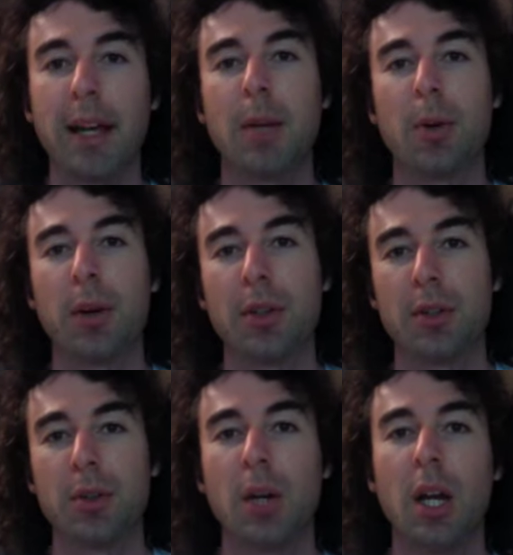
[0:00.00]
and I'm going
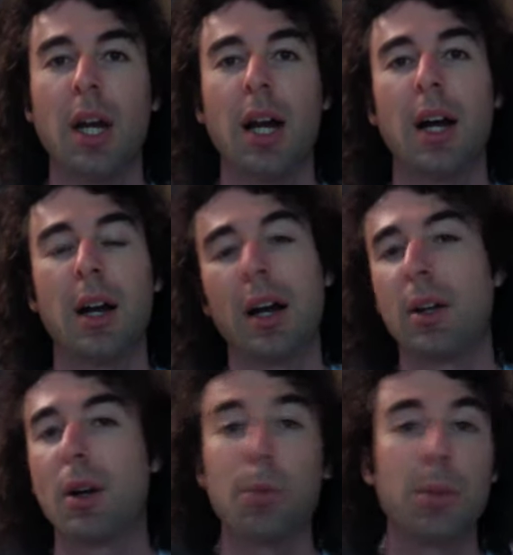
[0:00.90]
to
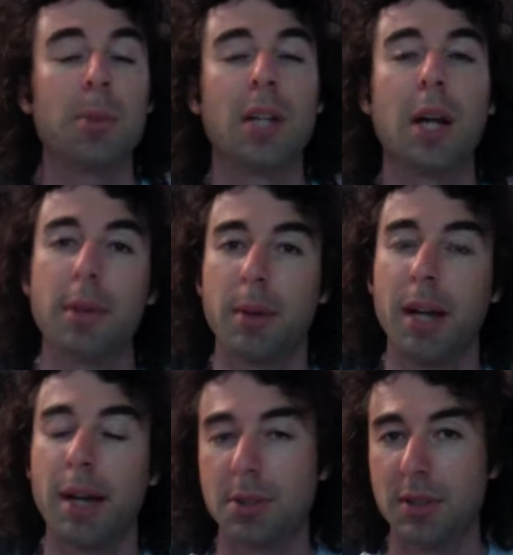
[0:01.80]
call people up and
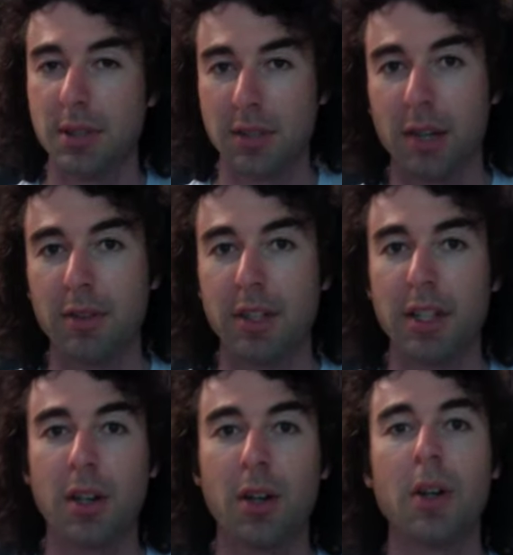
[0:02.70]
perhaps use Skype
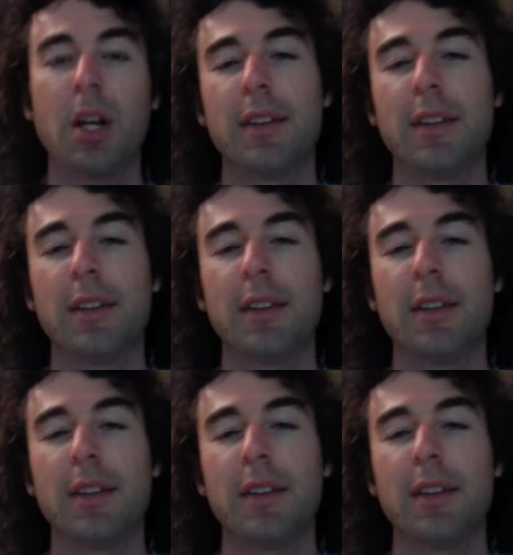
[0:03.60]
video.